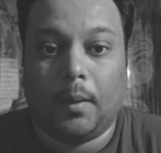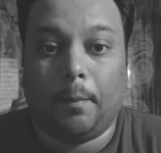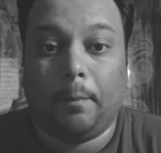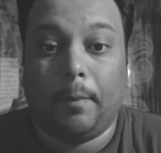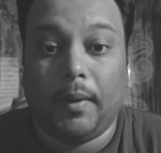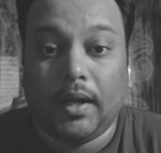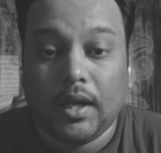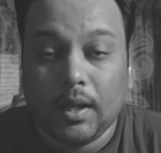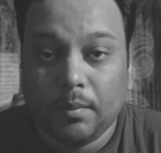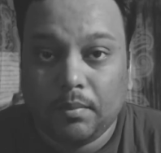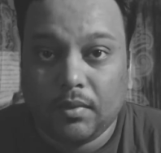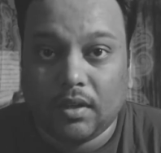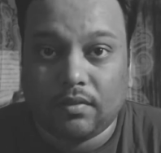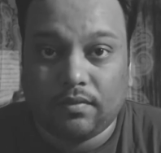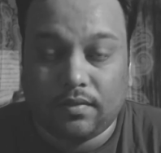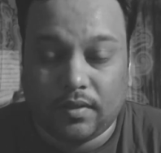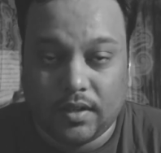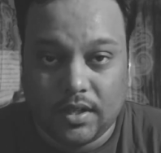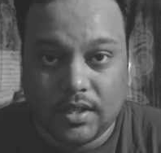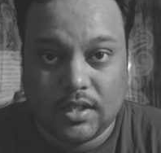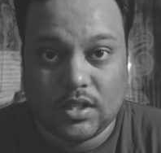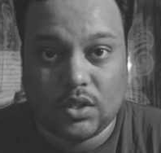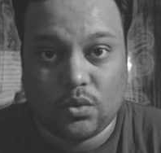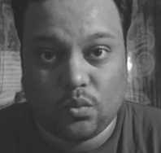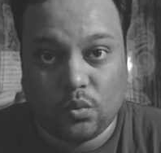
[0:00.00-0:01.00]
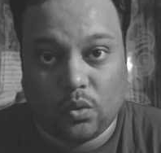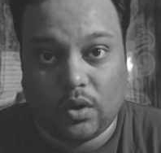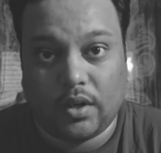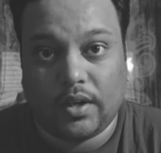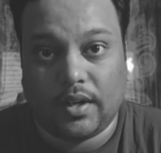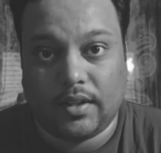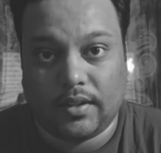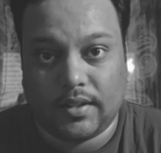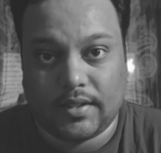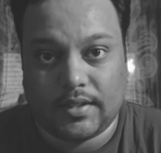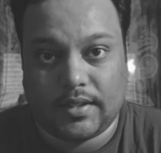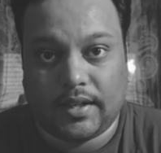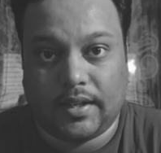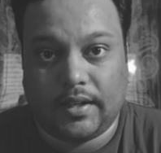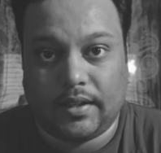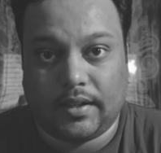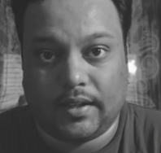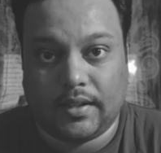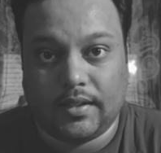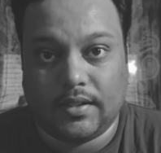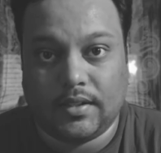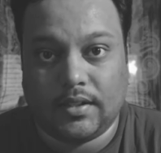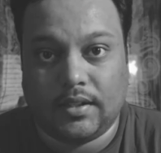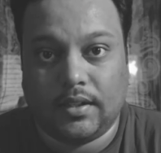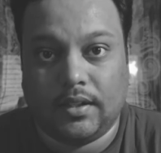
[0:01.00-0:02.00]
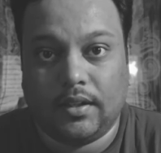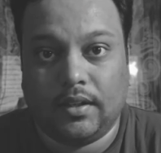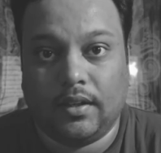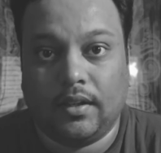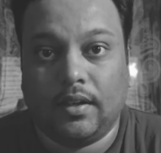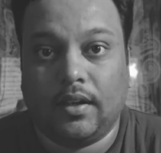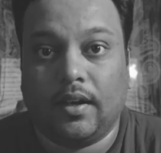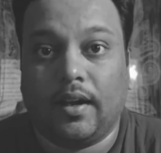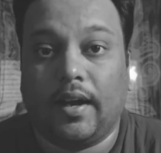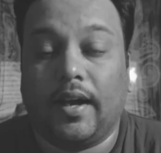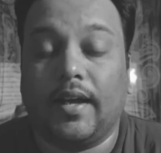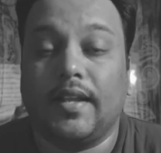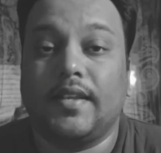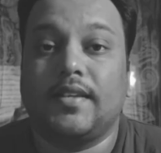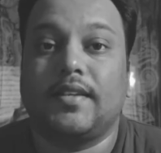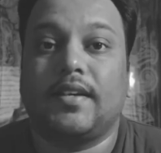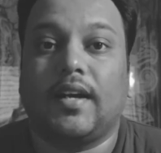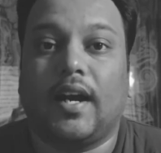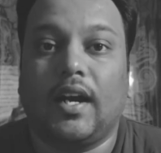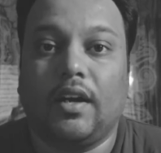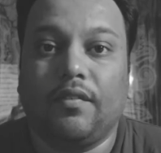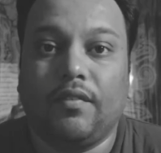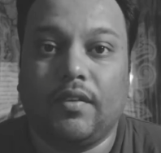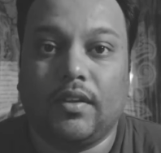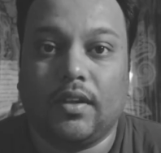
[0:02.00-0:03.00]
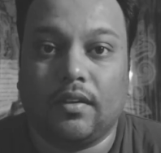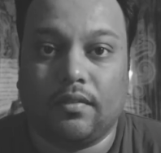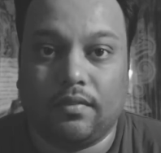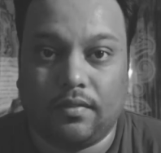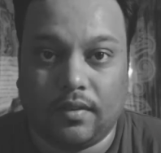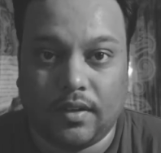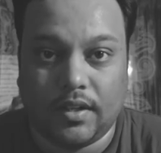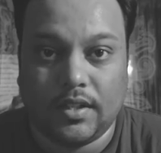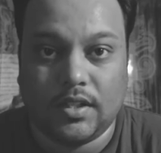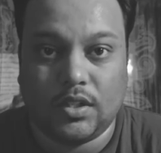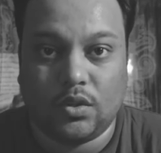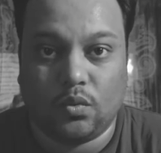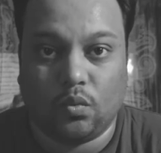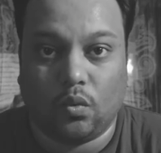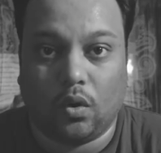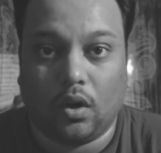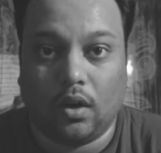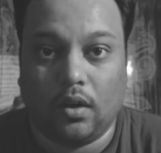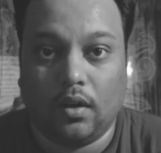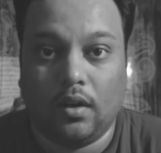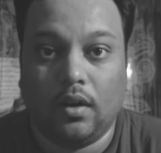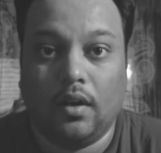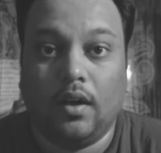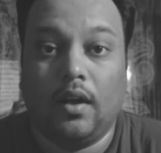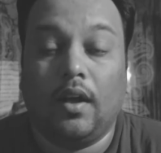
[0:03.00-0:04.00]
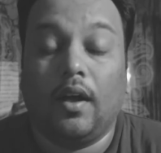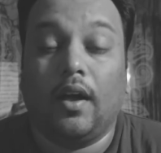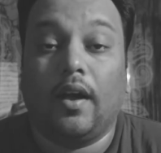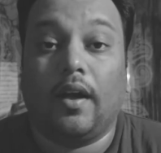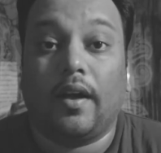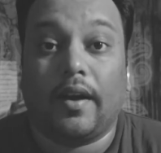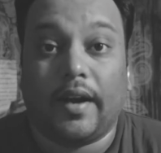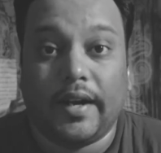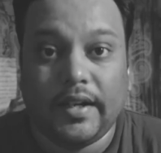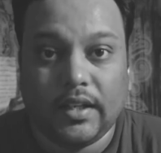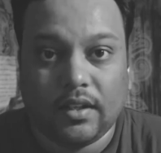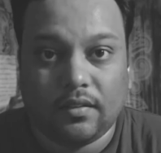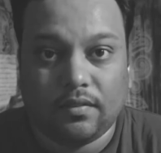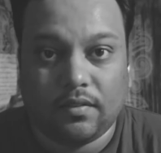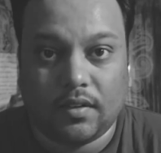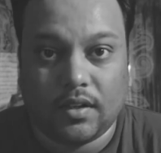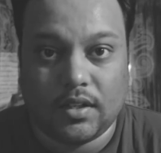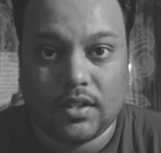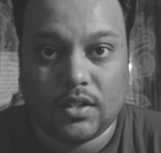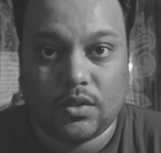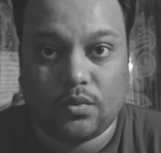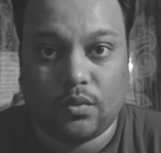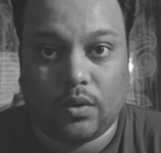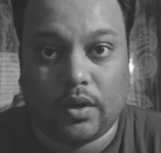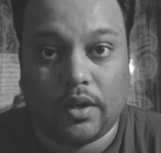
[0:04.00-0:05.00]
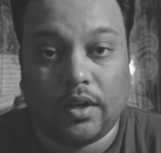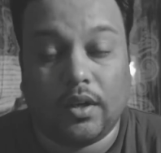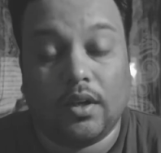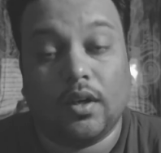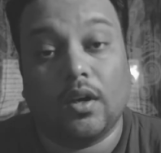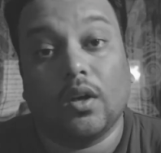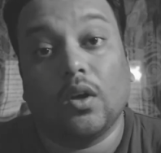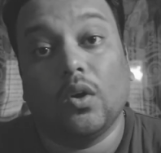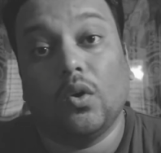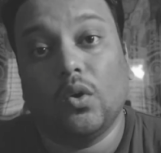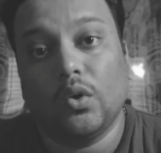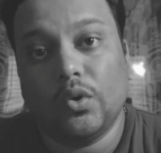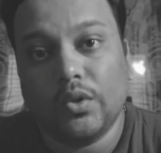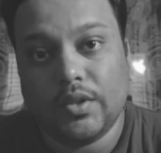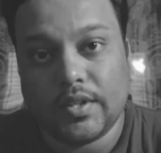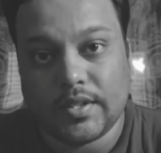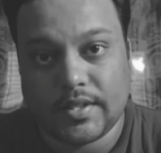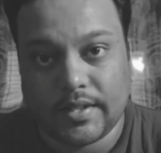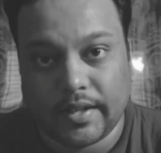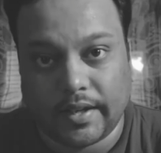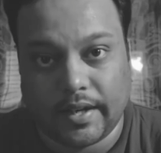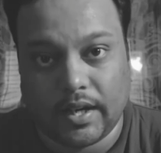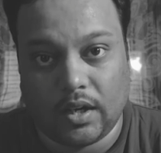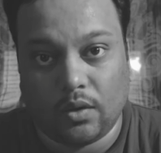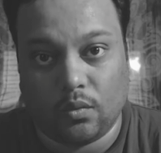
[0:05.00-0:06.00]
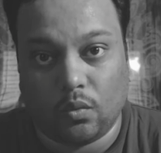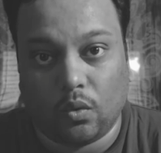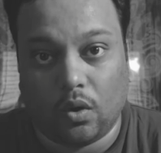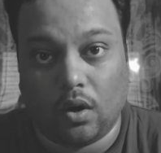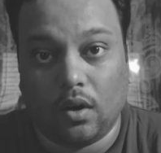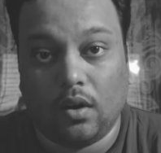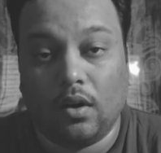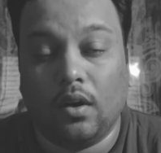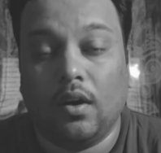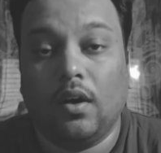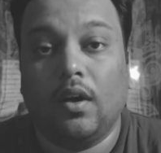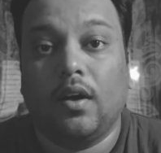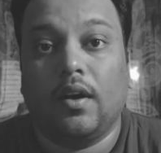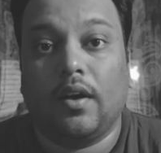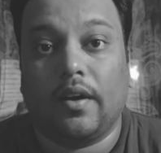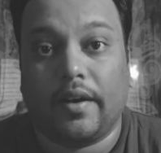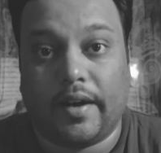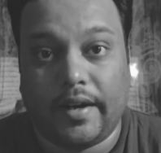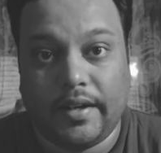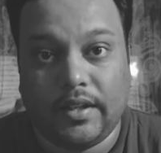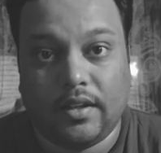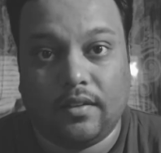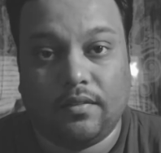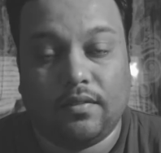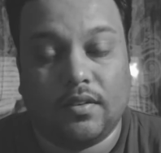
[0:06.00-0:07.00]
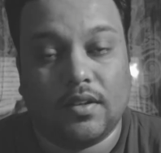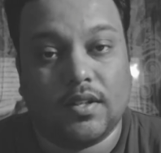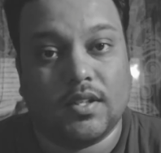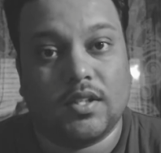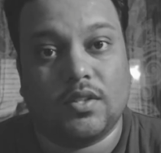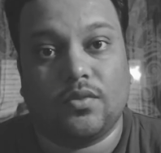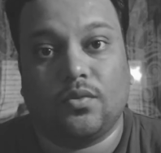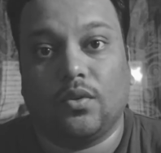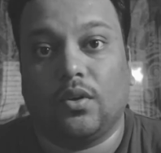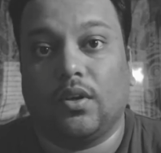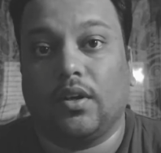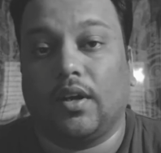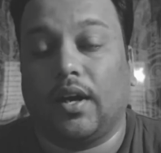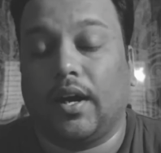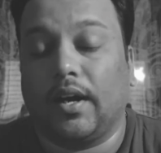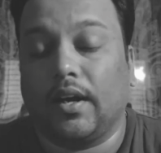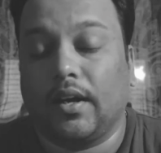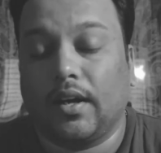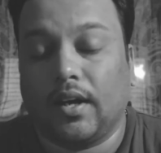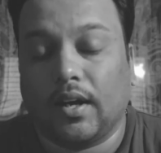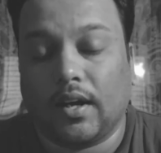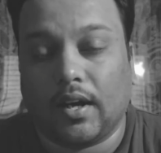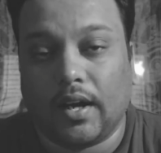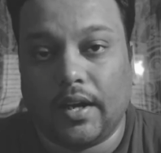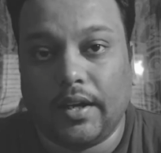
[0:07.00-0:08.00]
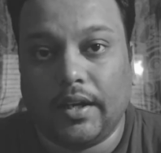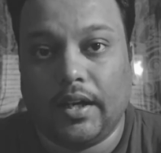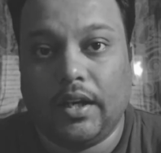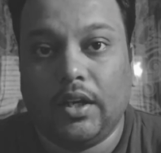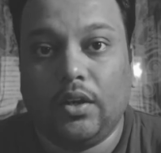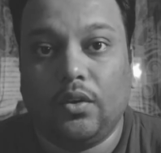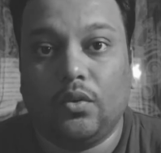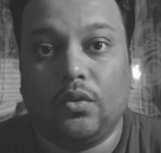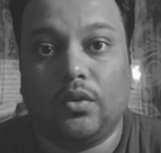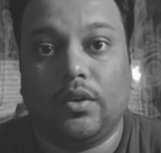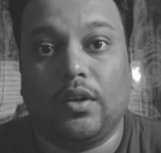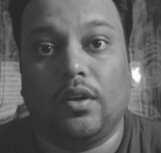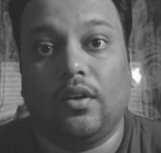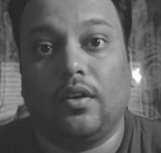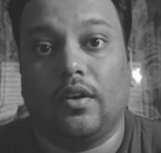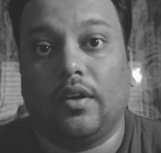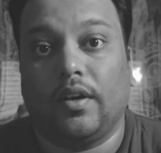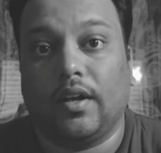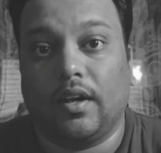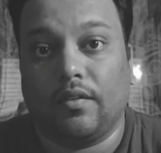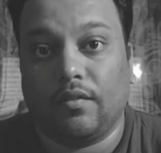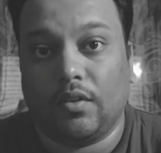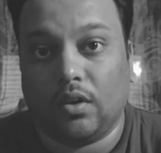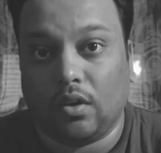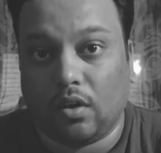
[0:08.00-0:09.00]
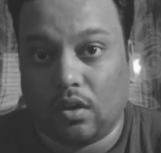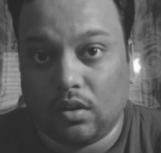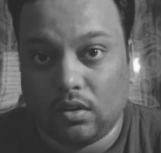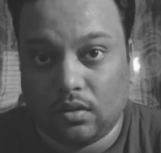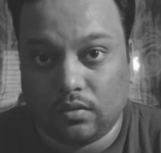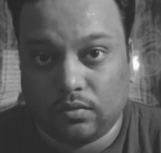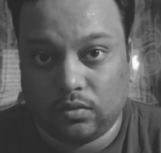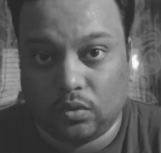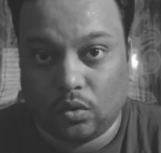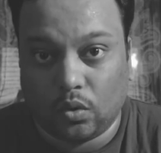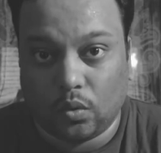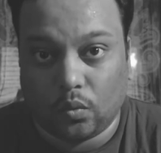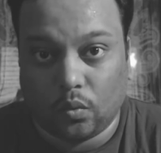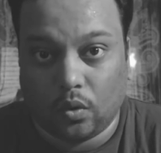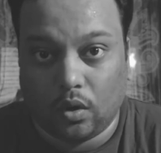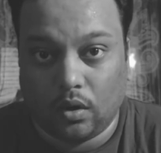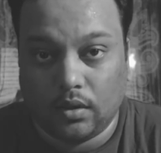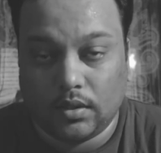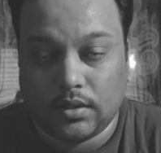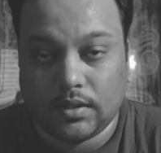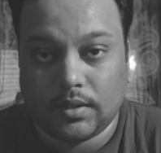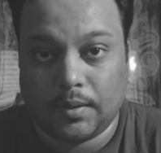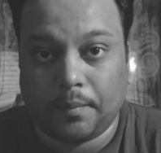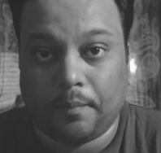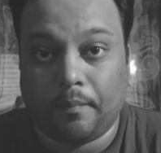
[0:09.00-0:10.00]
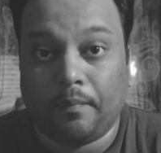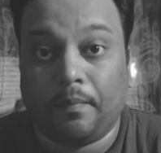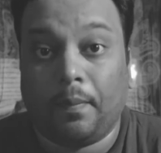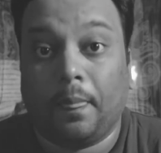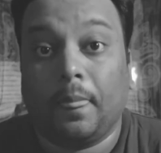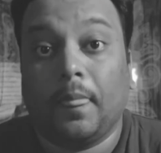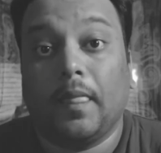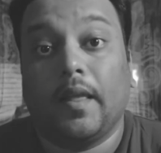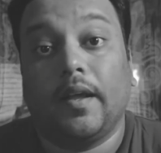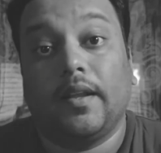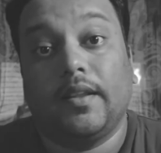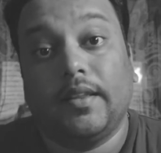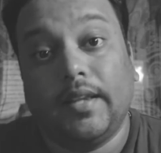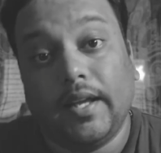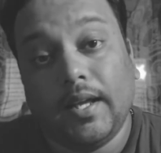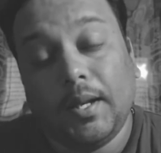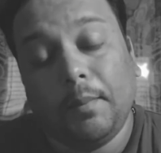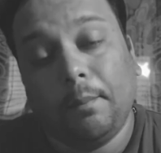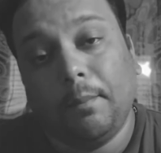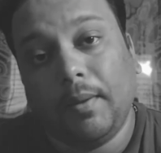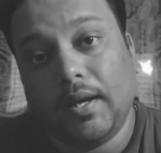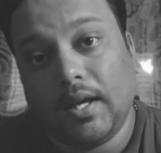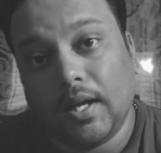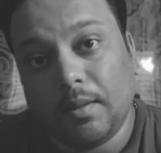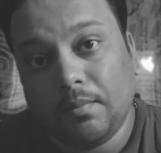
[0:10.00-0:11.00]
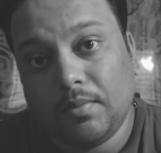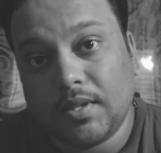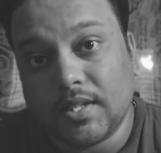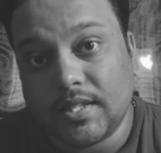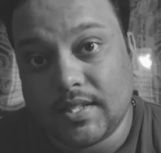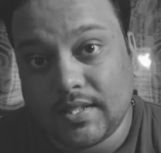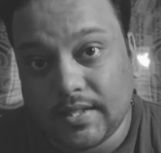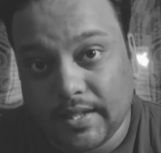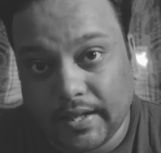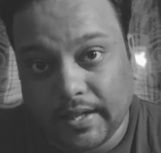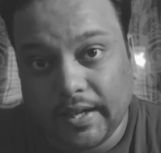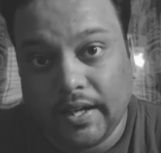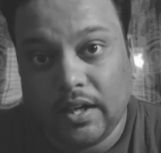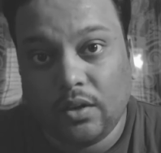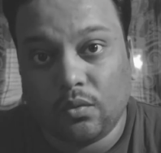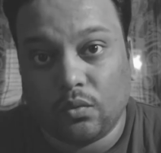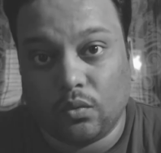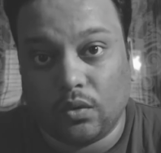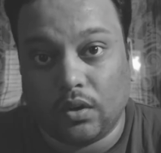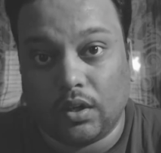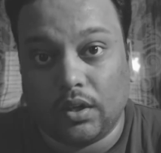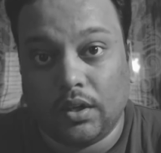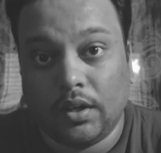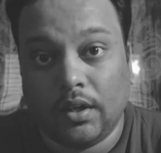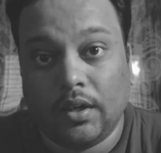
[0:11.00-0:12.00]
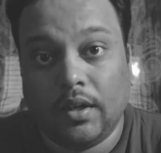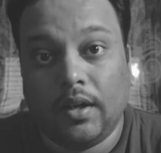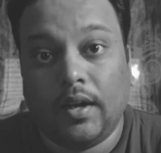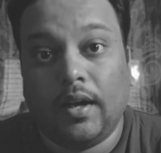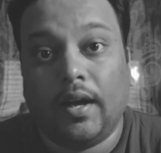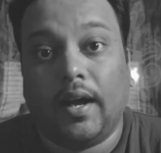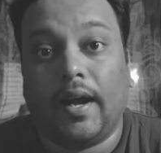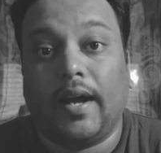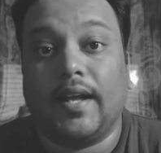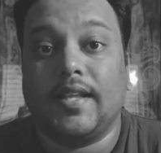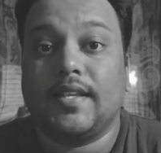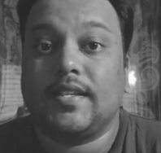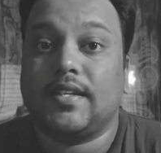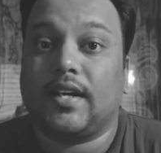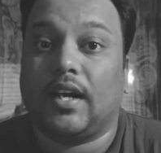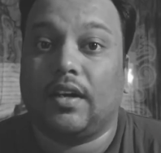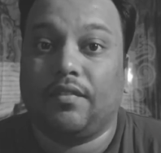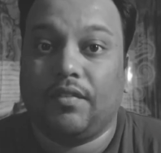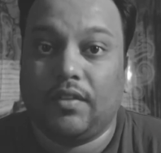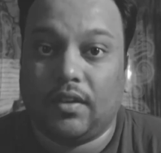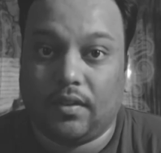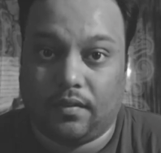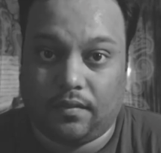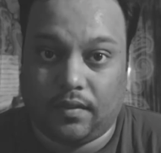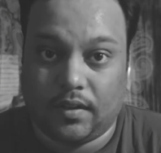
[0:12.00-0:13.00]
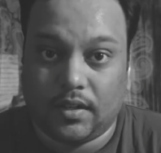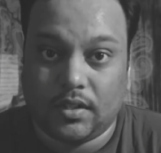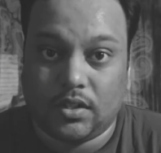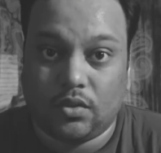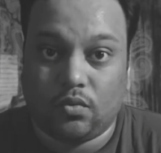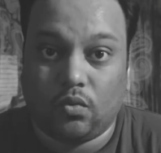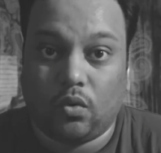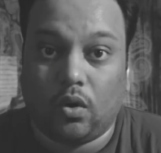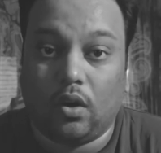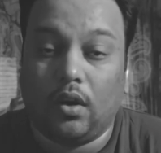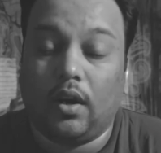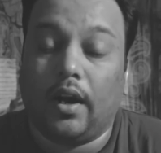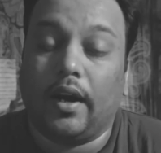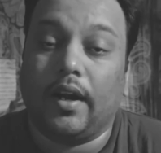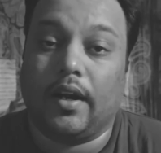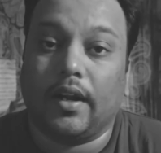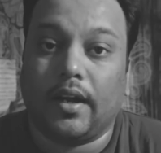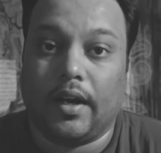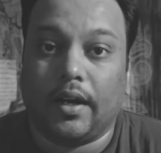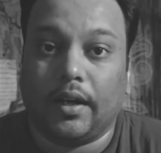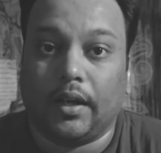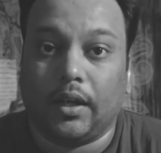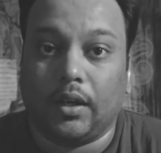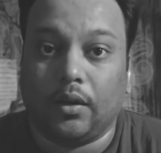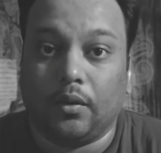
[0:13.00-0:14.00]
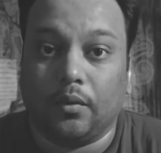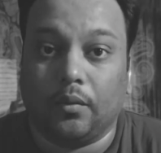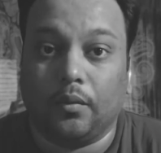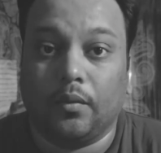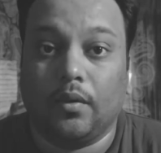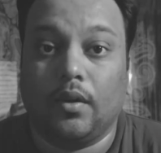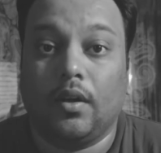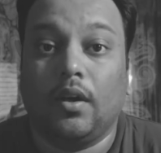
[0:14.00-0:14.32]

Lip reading: pick up the first word in the sentence and start with the first wall, write the first word, go to the second wall, write the first word and continue till you're done with all the 4 walls. Then pick up the second word and start with the first wall and continue.